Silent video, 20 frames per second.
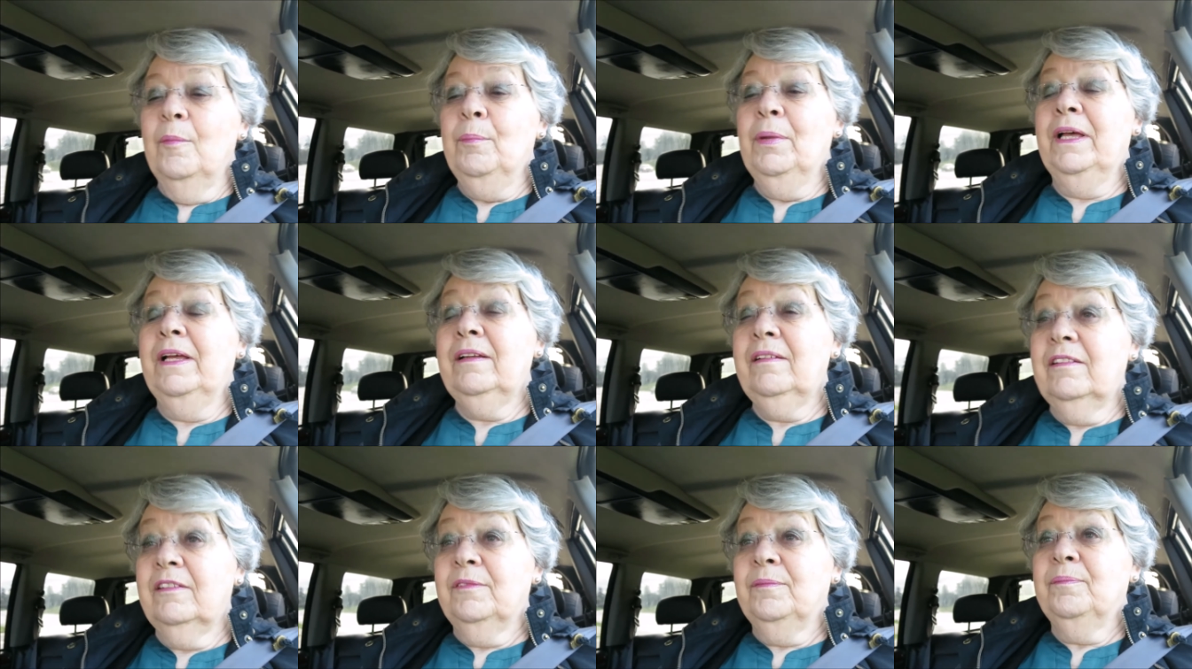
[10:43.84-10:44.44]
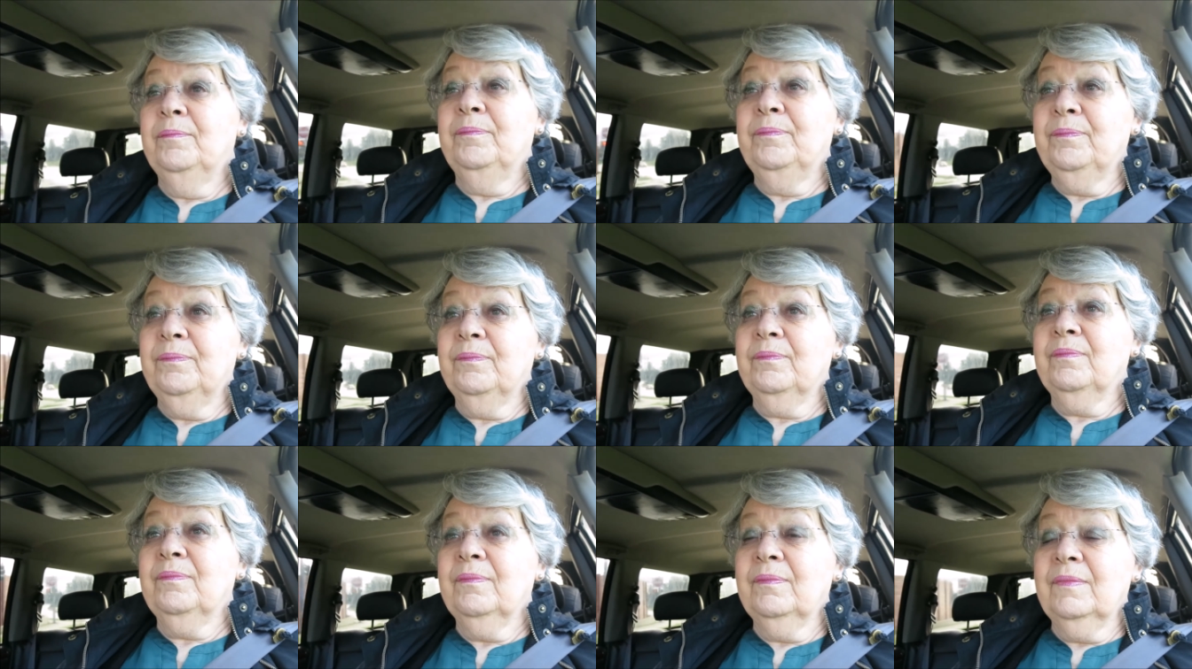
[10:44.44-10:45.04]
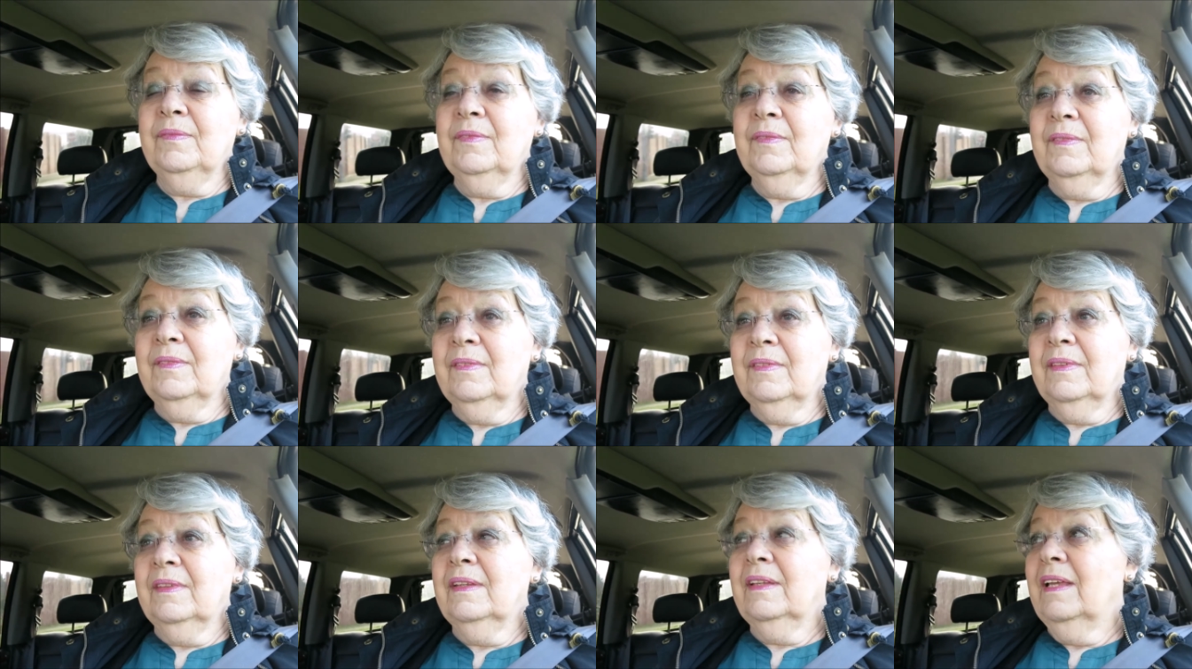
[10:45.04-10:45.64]
But
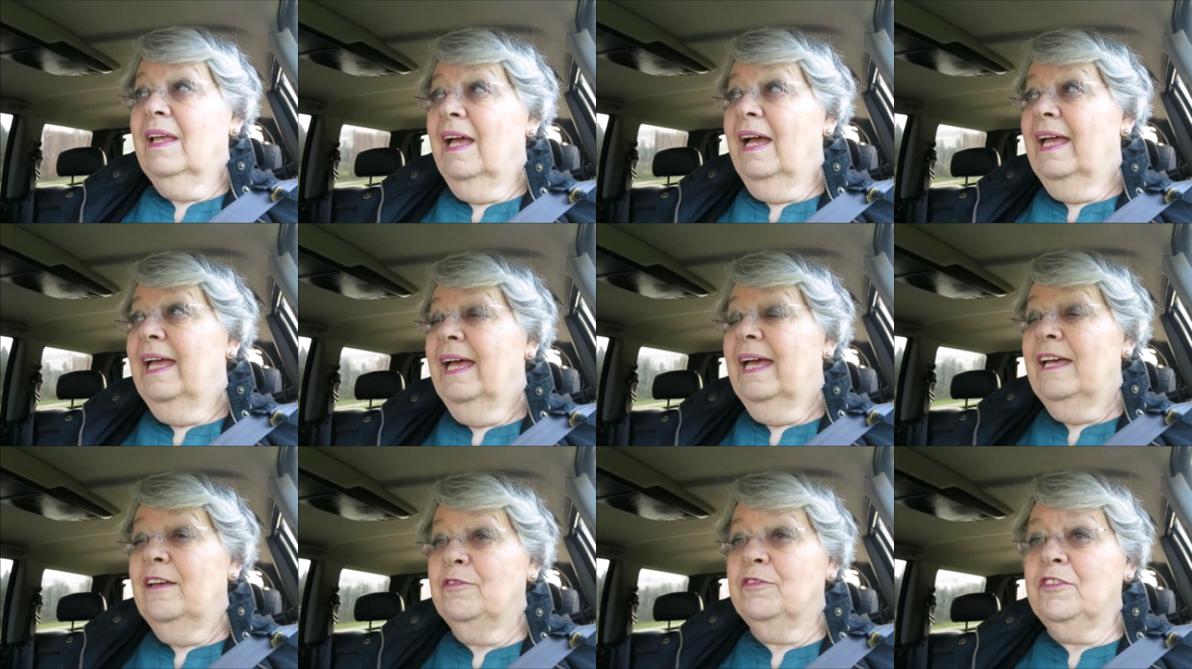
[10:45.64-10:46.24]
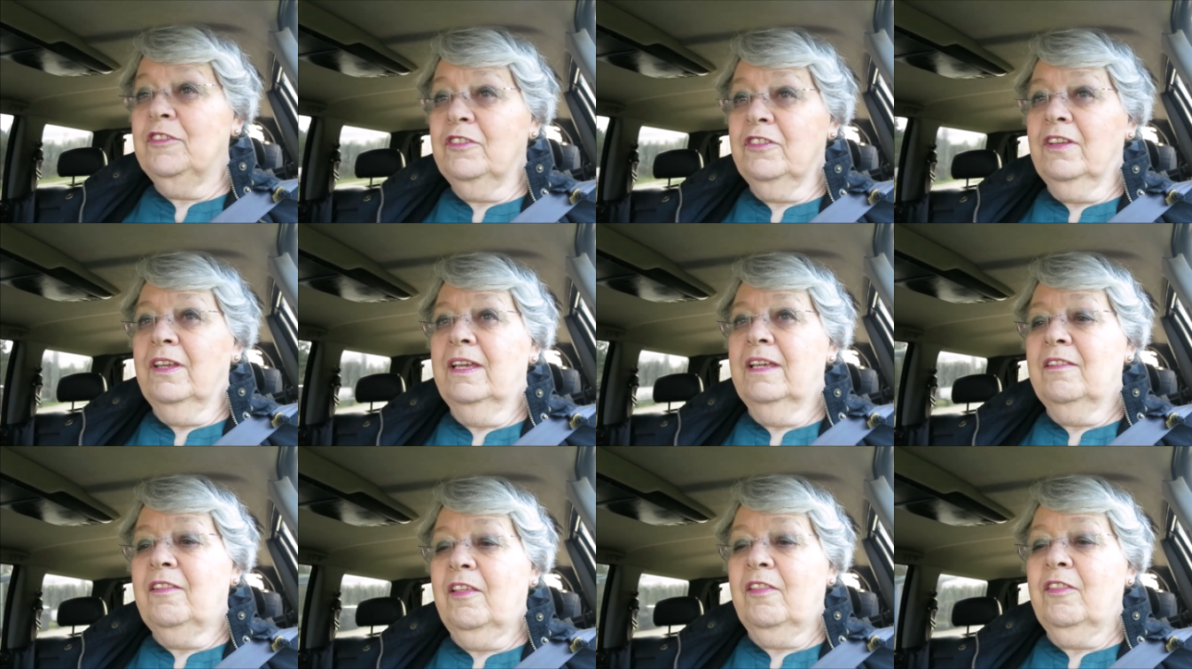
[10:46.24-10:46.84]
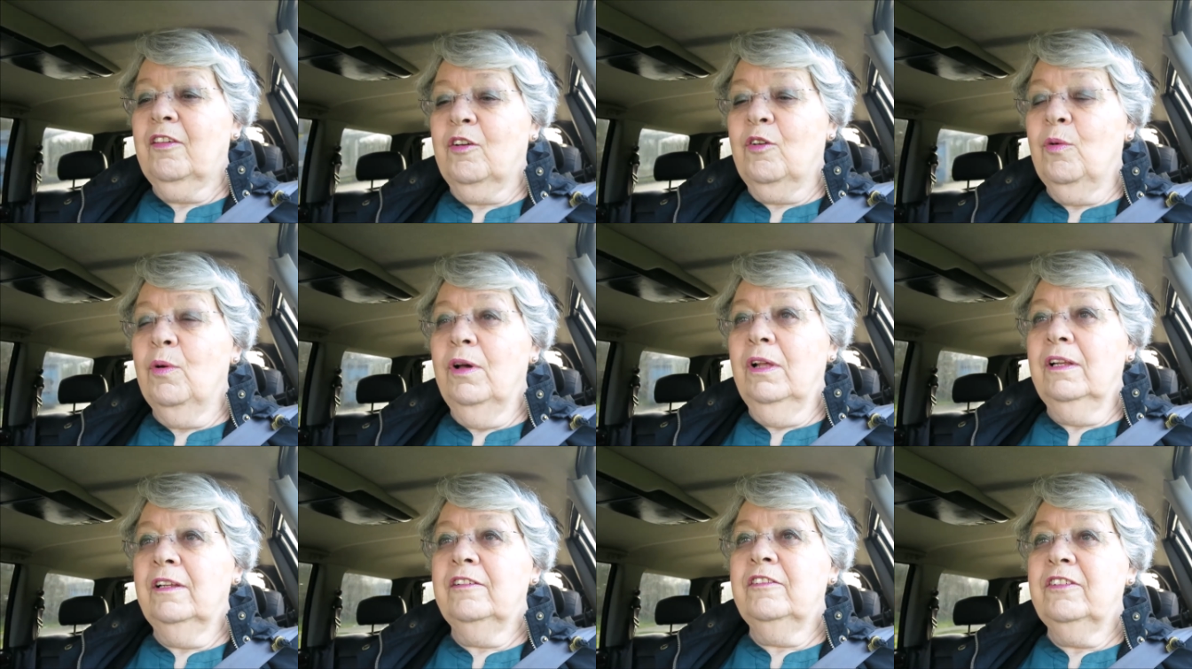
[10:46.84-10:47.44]
I have to say that the
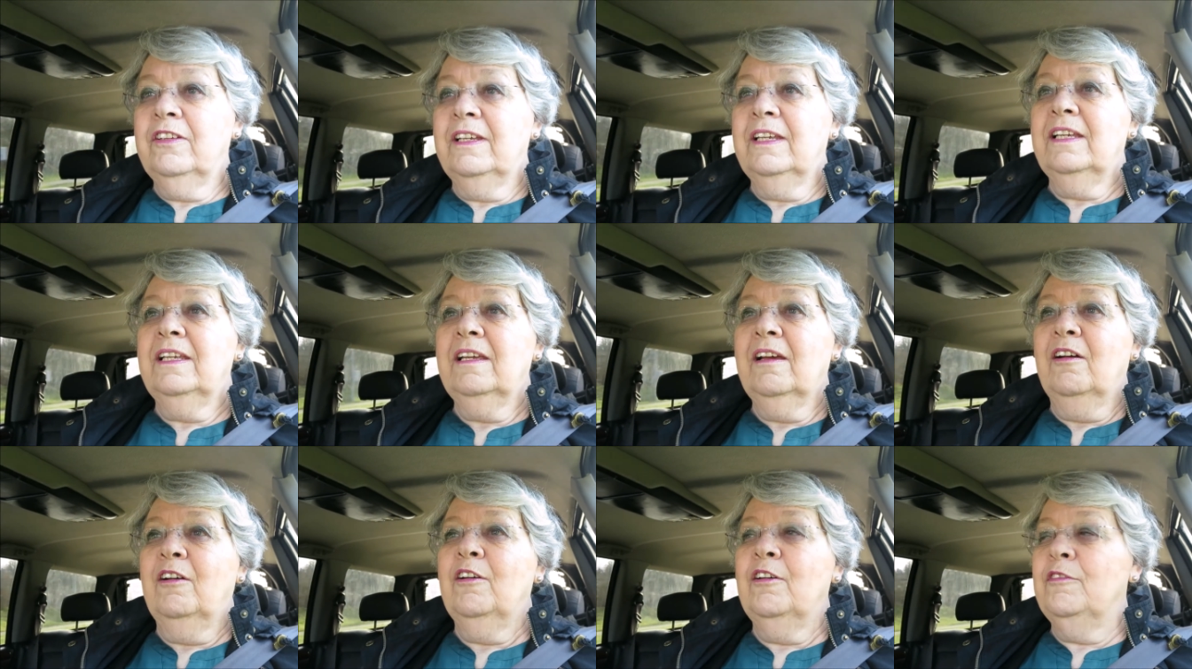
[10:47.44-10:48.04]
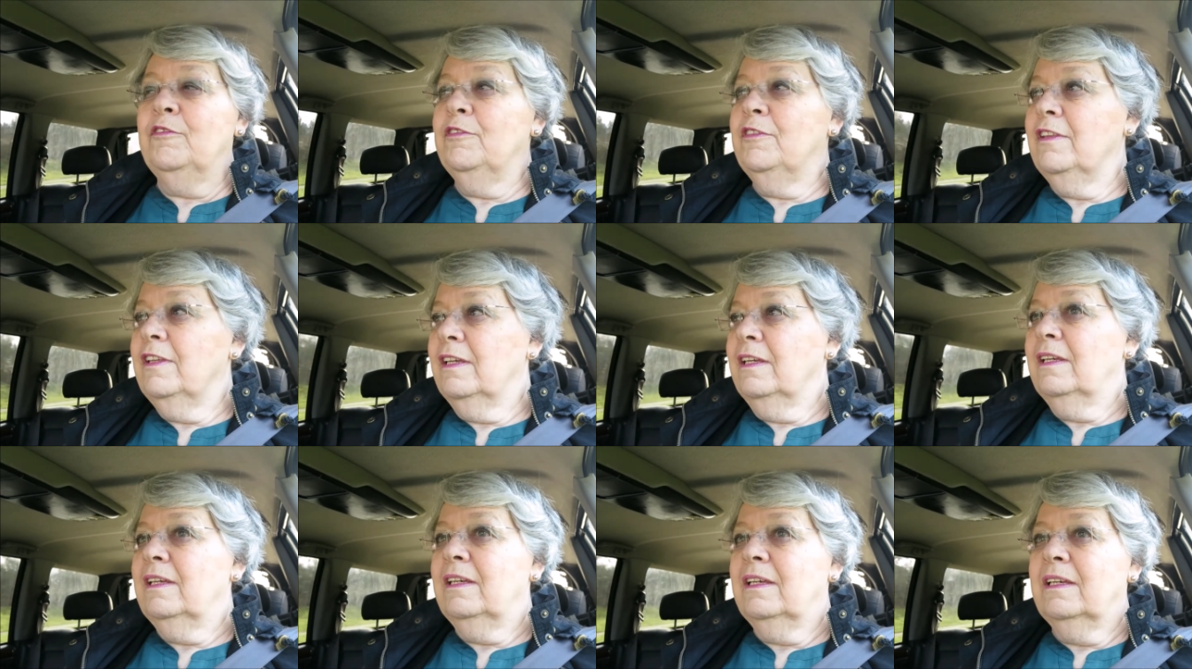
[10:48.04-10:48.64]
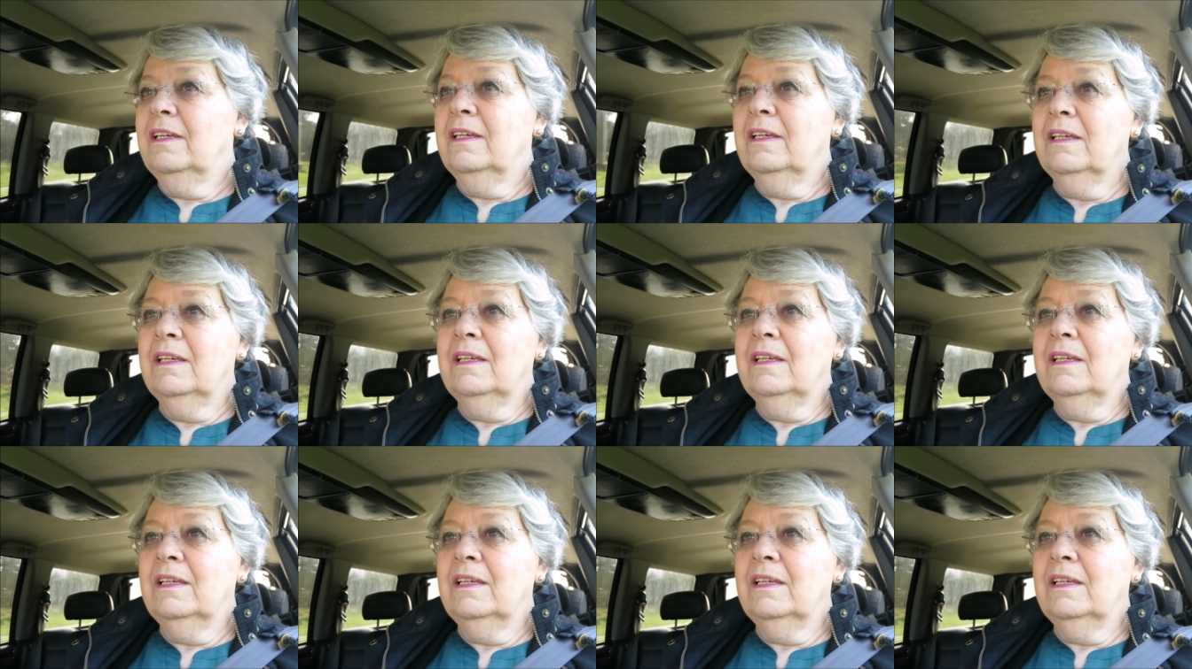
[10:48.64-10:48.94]
quality of the